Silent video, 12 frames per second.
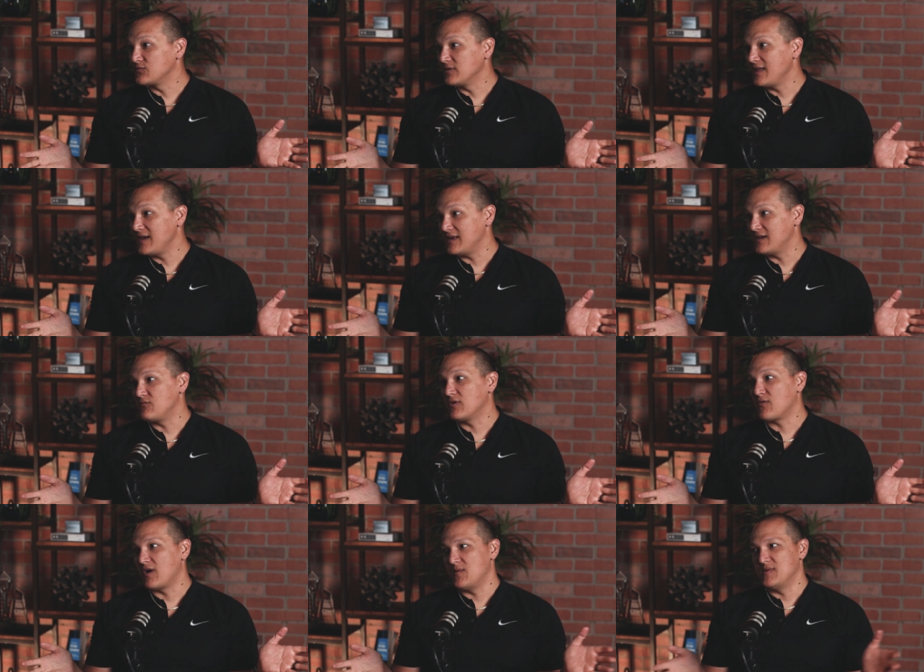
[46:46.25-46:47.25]
related
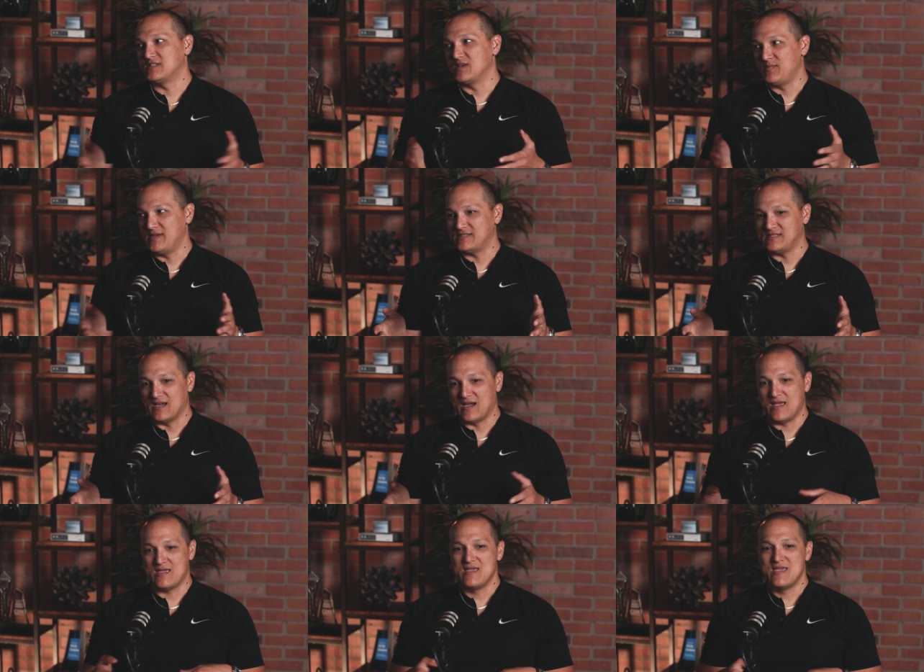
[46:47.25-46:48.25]
requirements in
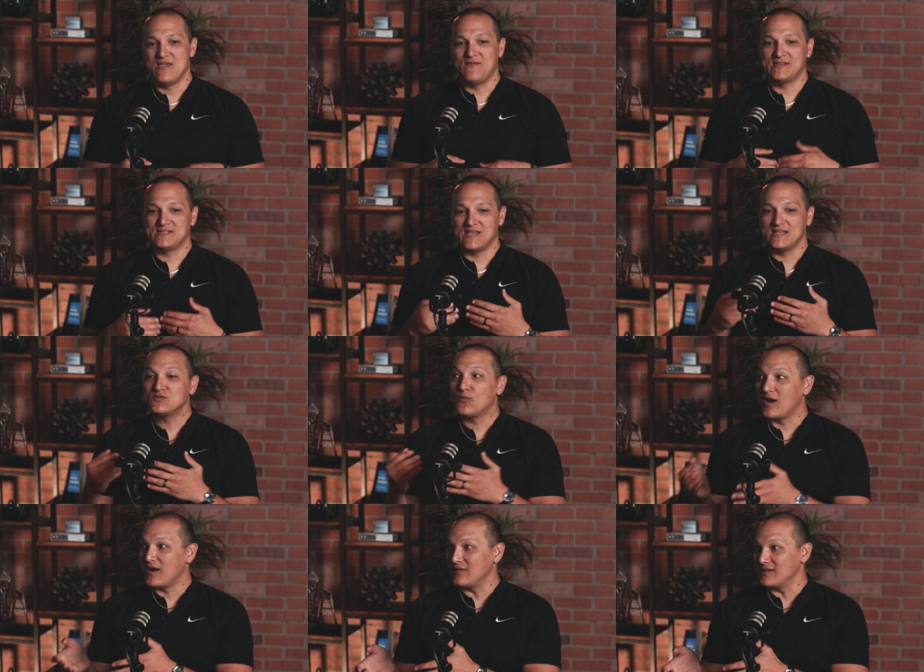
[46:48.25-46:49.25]
PCI, if it says
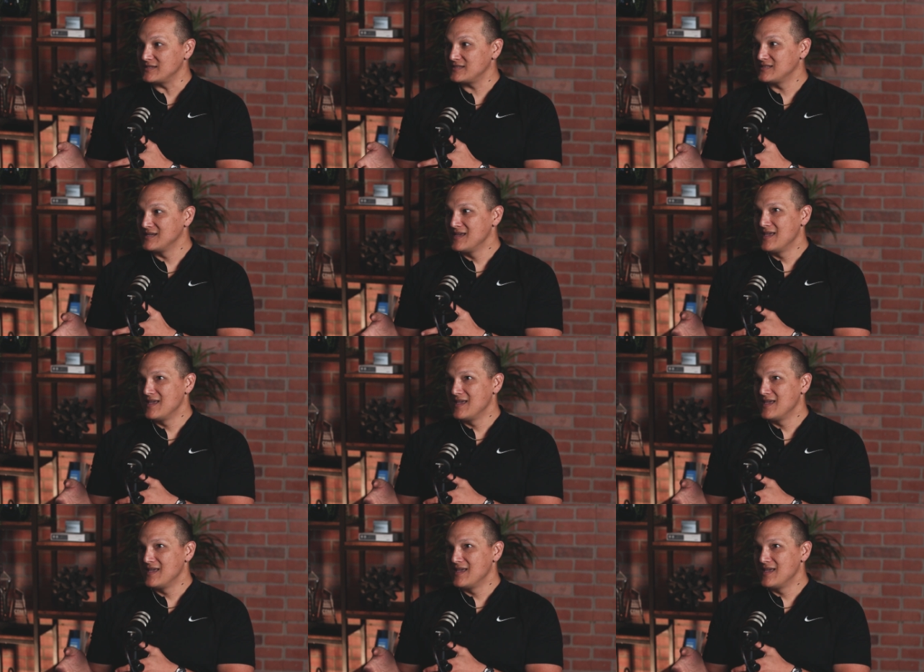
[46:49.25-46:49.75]
wireless